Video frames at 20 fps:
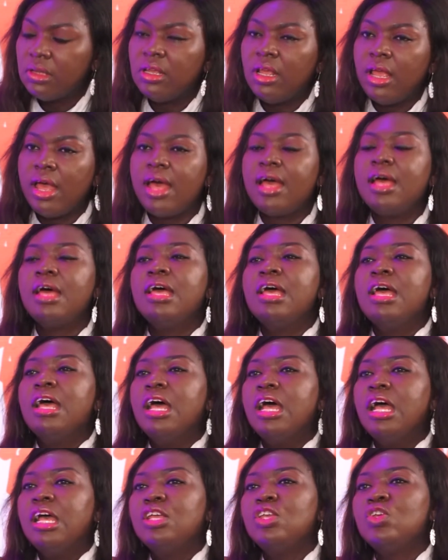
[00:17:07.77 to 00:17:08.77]
Yeah?
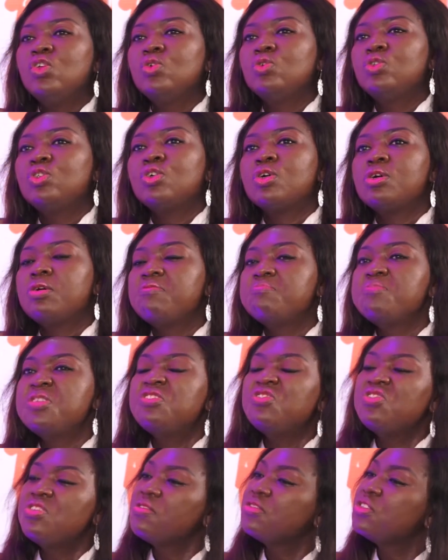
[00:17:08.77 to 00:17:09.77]
You talk of
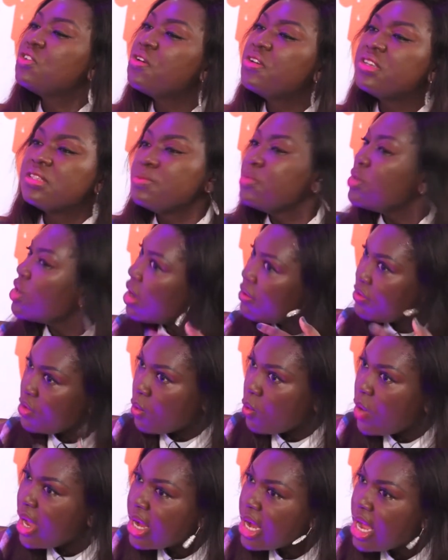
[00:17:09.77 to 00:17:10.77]
Ministry of Tourism, you have
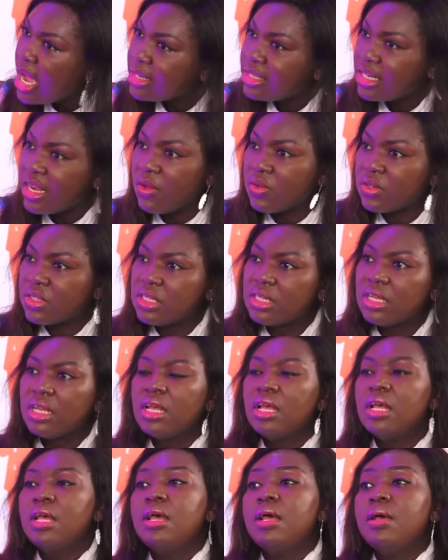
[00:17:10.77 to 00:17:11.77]
your work cut out.
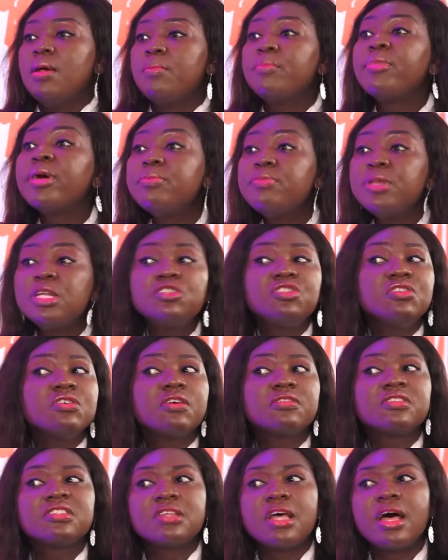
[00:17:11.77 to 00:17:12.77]
But Ministry
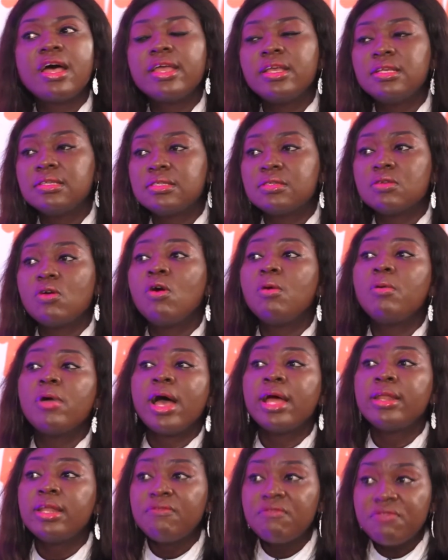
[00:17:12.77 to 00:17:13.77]
of Science or
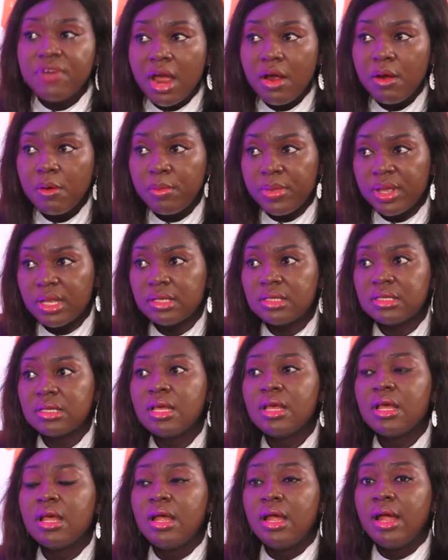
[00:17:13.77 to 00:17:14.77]
an environment,
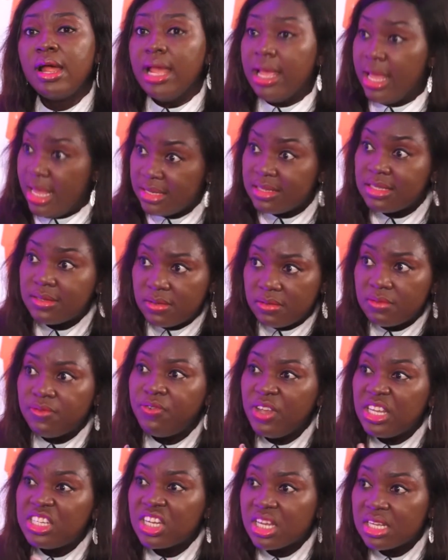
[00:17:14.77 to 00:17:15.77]
its
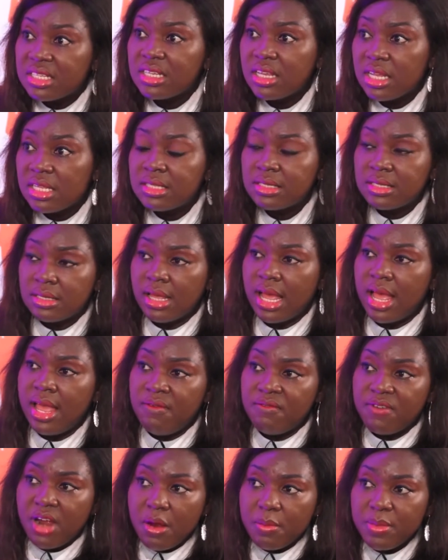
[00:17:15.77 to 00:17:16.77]

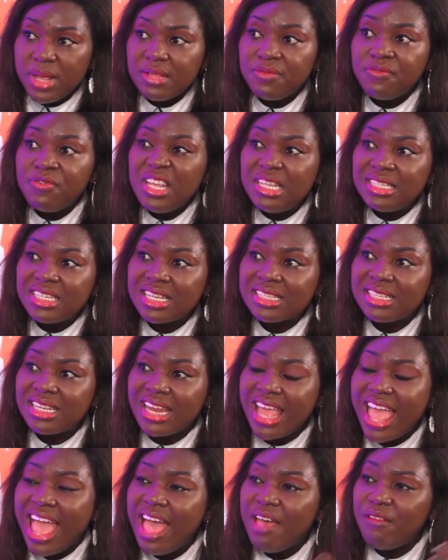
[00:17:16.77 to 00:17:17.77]
environment features in
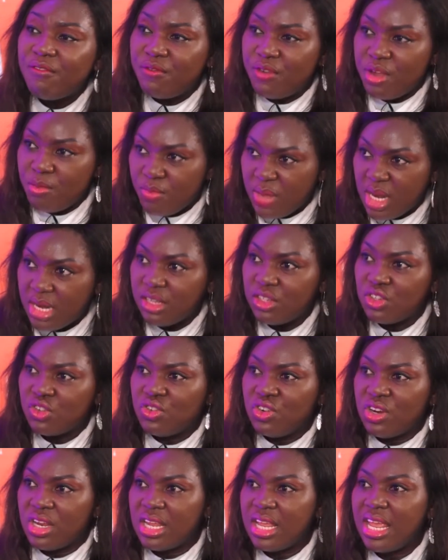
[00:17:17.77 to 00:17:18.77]
every
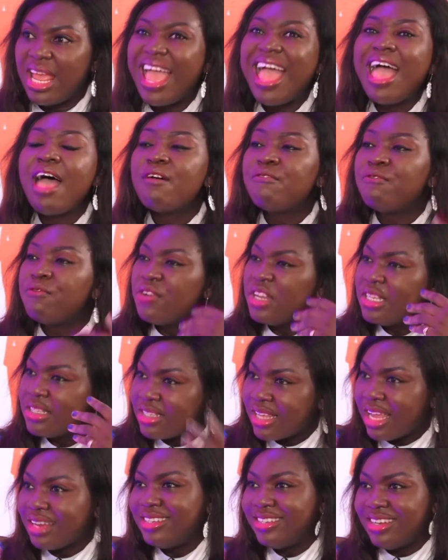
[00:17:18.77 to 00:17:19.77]
ministry, every
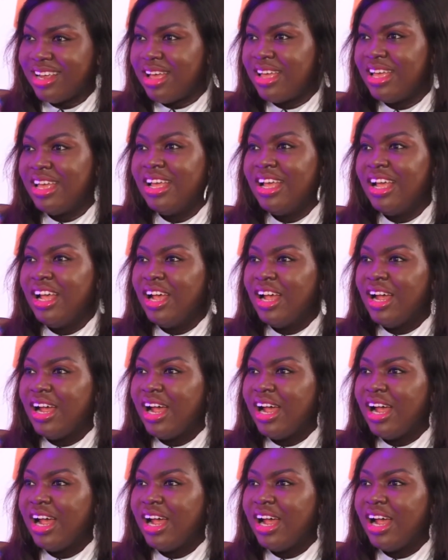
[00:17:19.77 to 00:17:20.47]
sector. Yeah.